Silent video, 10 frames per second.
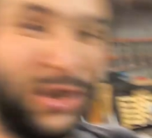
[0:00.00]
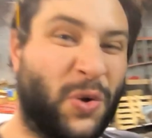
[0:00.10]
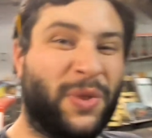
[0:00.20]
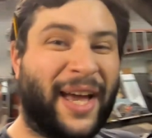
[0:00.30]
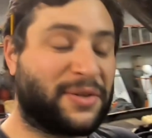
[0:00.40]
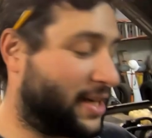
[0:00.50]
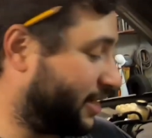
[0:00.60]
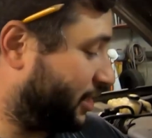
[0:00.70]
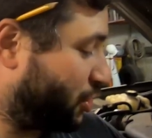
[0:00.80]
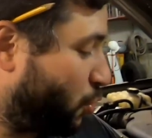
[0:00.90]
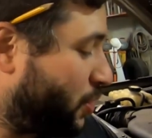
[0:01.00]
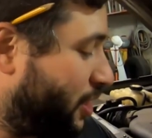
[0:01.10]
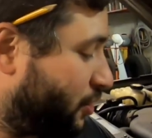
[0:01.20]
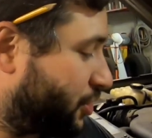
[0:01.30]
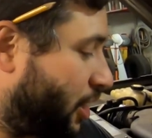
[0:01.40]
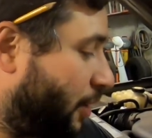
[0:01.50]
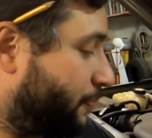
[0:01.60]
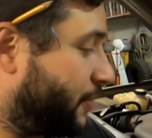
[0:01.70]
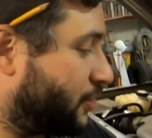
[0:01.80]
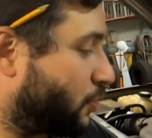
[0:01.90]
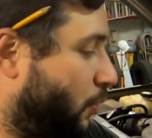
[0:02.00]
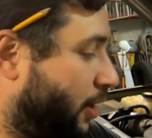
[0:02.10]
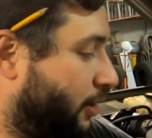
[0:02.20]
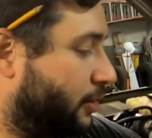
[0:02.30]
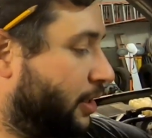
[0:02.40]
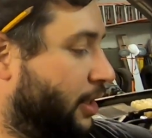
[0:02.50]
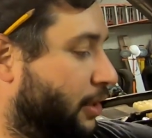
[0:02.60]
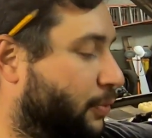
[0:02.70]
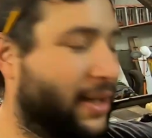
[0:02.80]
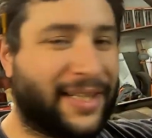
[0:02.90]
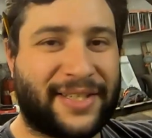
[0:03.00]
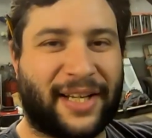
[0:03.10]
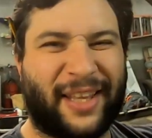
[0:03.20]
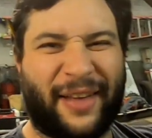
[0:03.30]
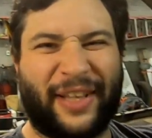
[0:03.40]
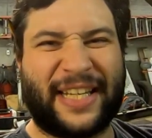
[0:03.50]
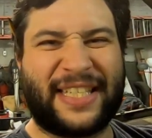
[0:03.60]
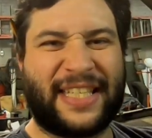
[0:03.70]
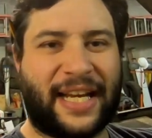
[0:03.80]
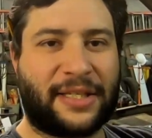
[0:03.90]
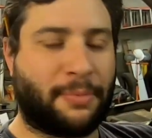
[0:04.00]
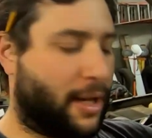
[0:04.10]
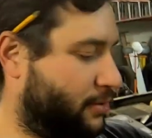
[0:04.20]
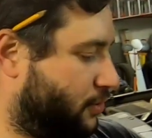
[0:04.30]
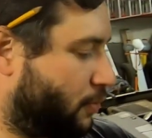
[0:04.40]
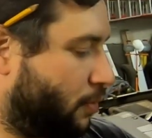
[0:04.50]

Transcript: 2019, 2 years ago. This oil, realistically, you have like 6 months